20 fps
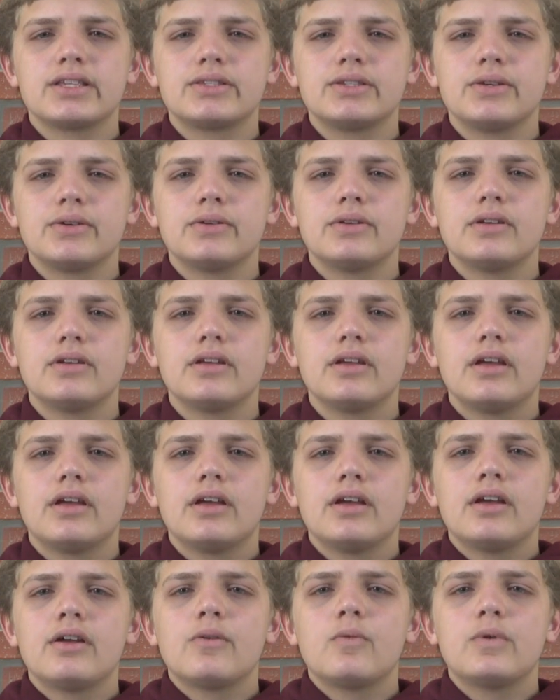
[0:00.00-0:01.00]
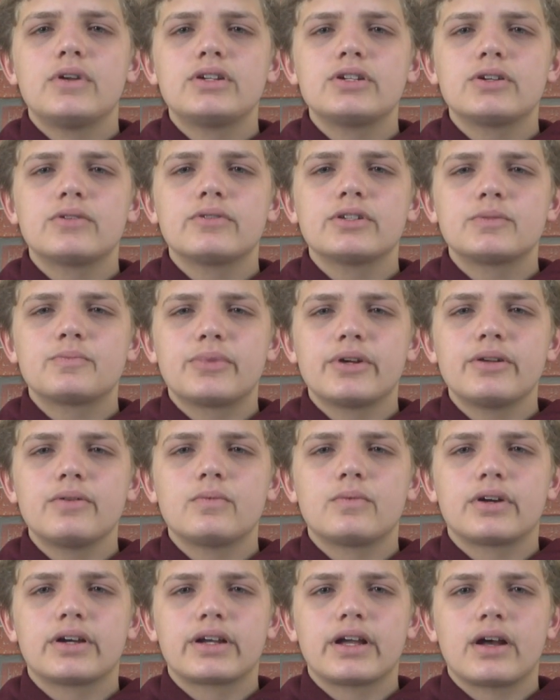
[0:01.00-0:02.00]
soon. Winter
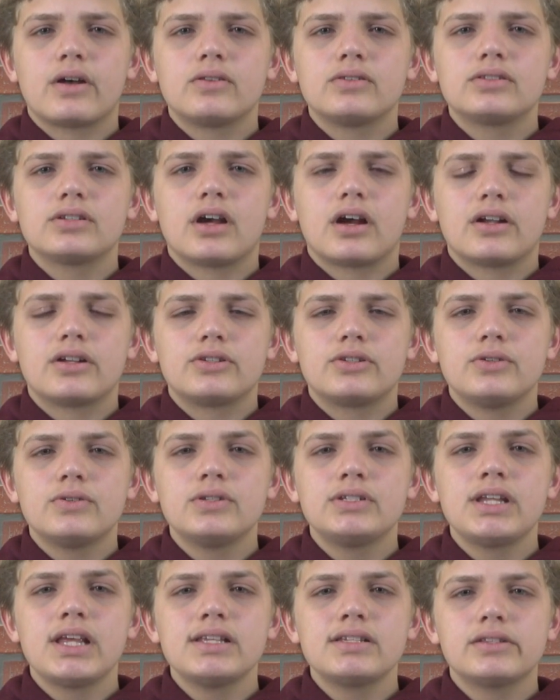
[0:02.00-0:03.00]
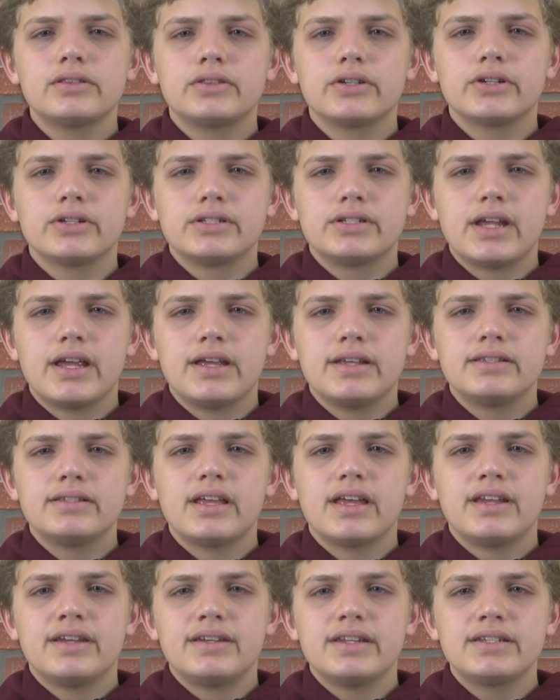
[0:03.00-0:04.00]
sprint workouts are on Tuesdays and Thursdays,
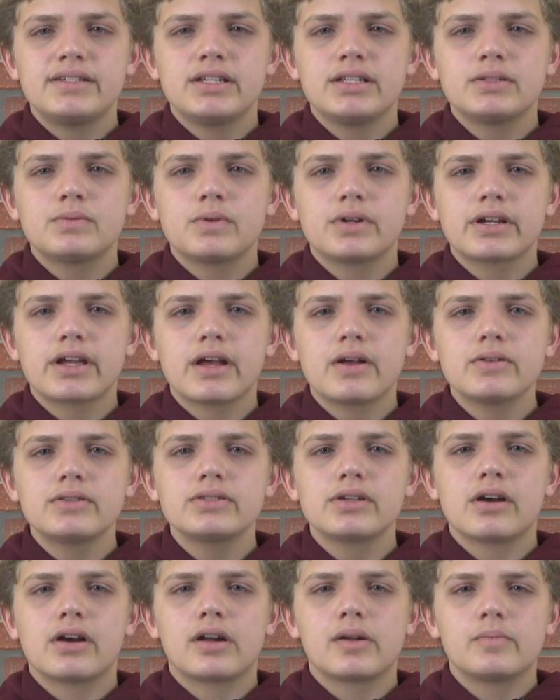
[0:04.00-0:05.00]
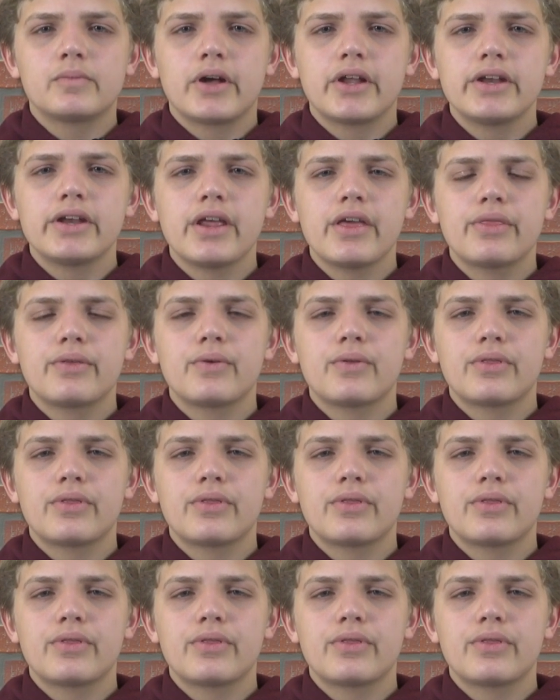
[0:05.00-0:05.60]
and distance workouts are on Monday through